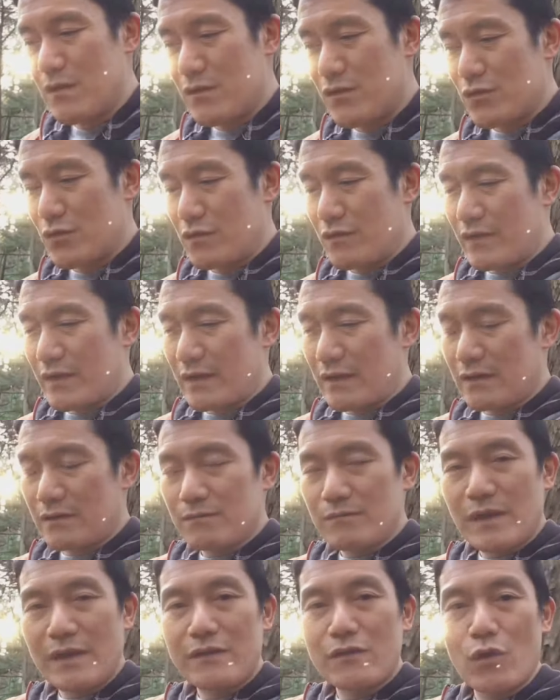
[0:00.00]
sort of
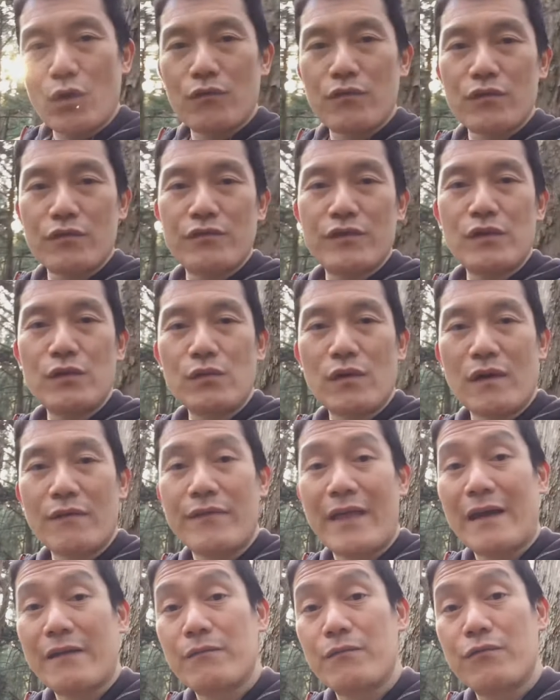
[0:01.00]
a, an overview
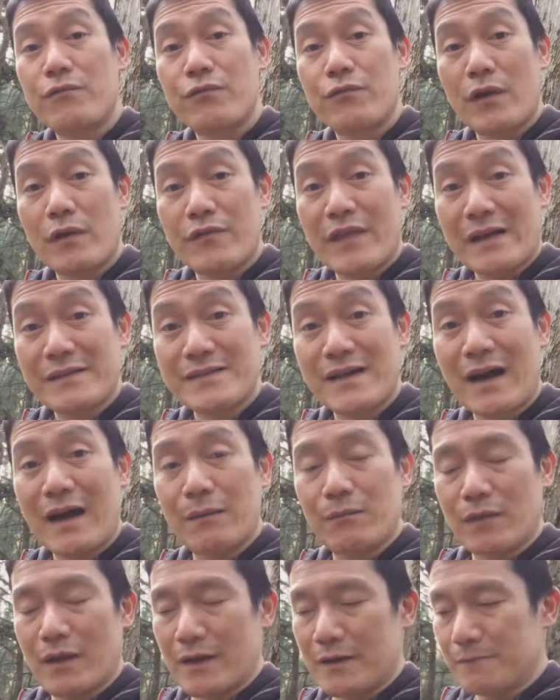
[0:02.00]
of that, of that
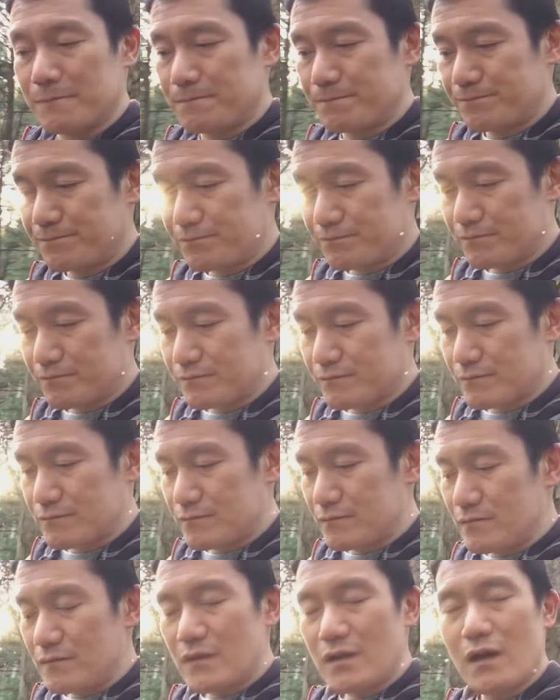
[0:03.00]
timeline.
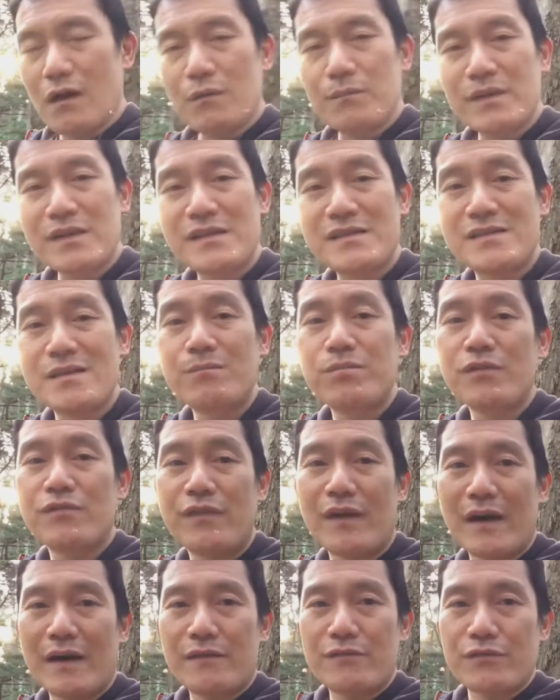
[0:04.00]
I'm gonna
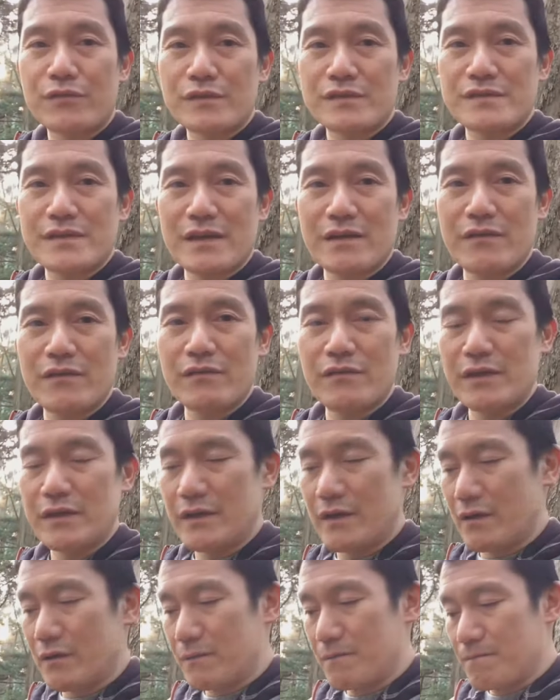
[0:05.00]
simplify it for the sake of the
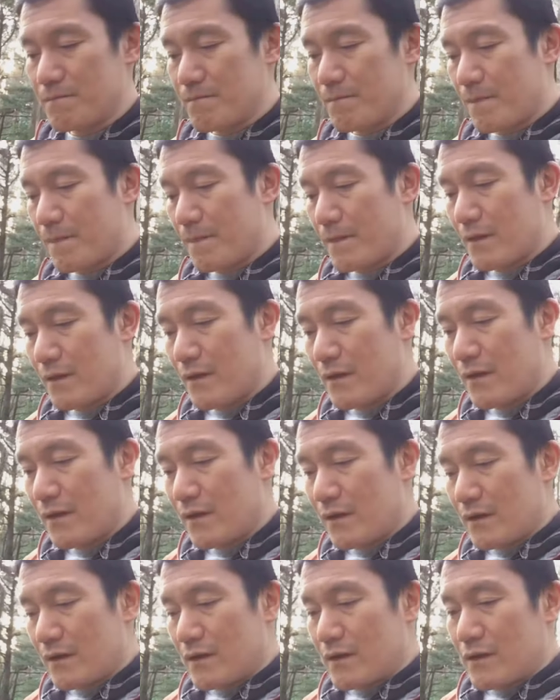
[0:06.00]
video.
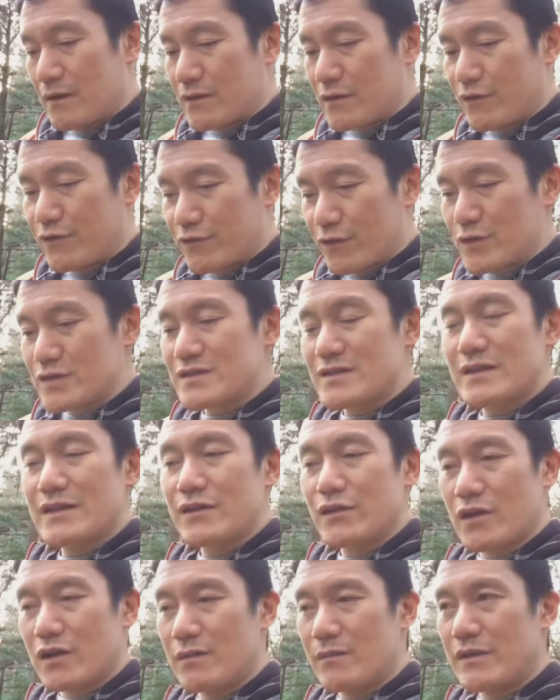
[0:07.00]
The first
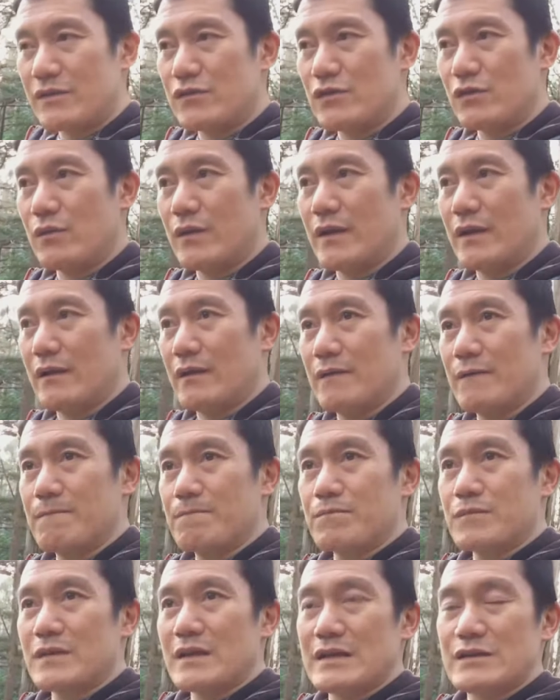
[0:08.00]
thing you're gonna be doing
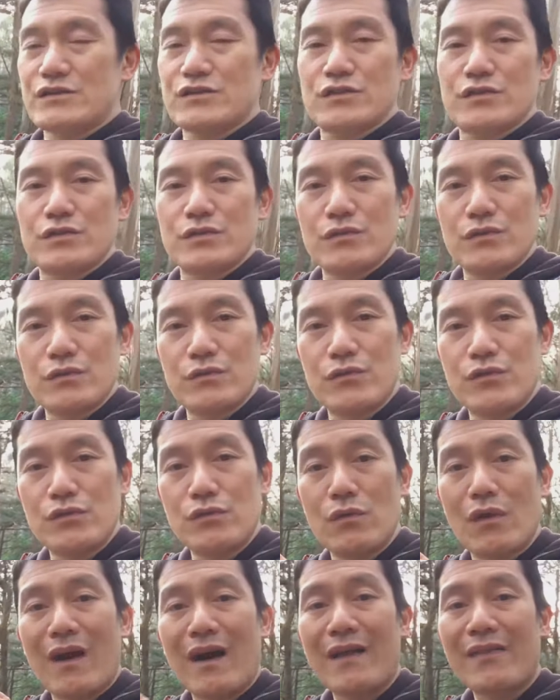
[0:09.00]
is to
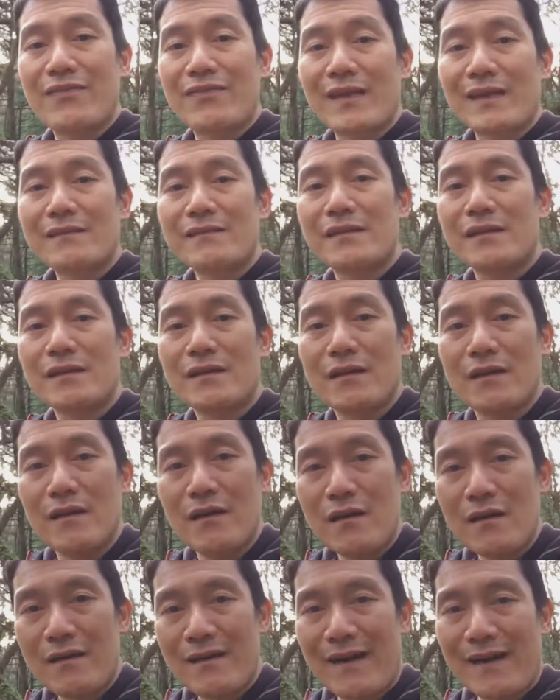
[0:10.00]
do authentic
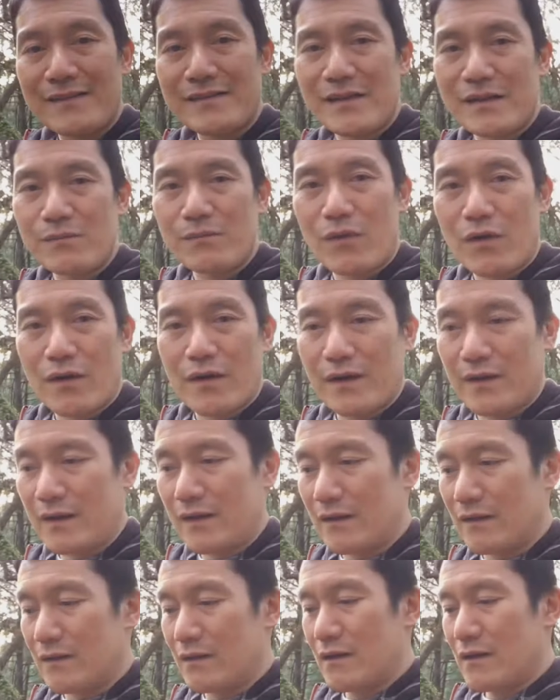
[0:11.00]
content
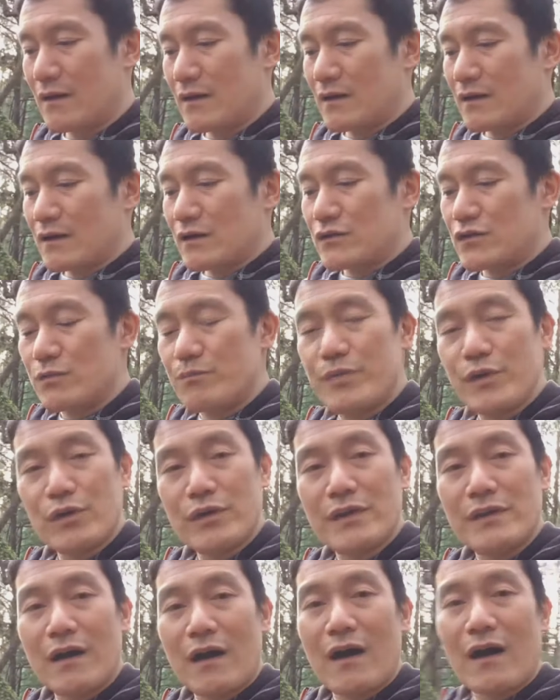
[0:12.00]
marketing to
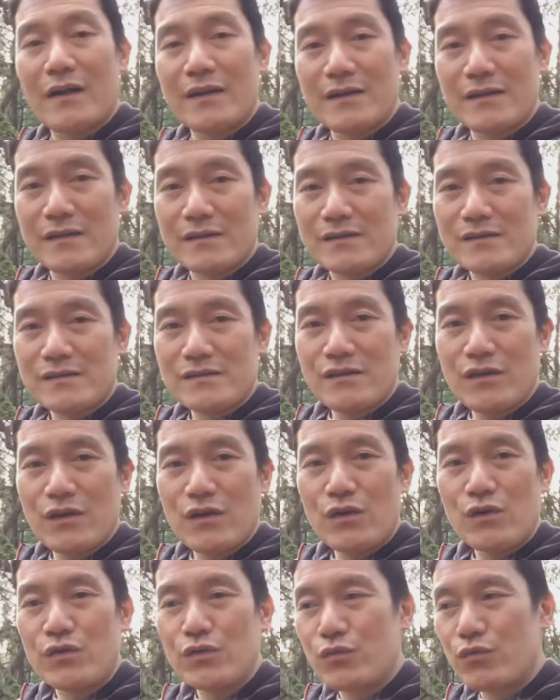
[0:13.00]
build an audience
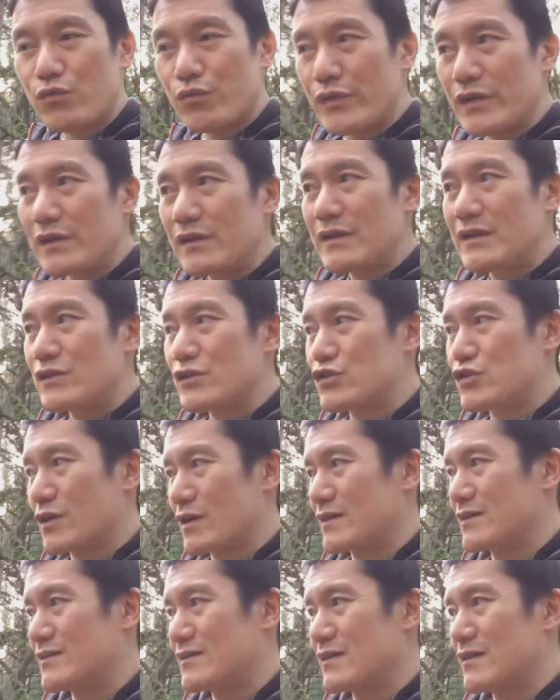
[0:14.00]
who really
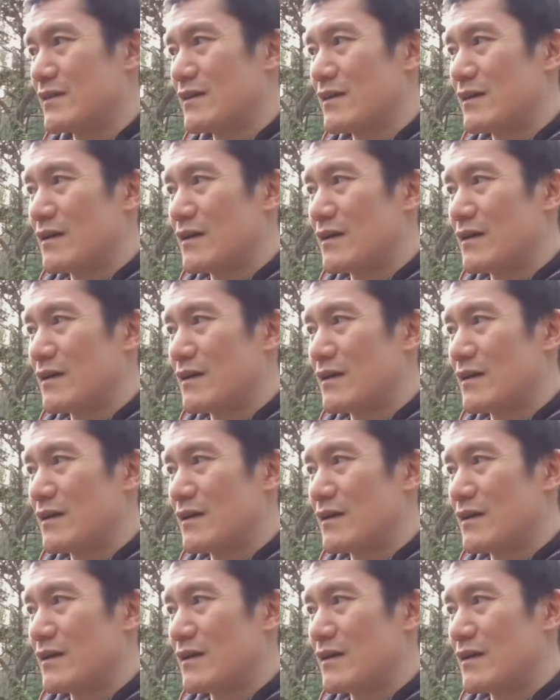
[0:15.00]
just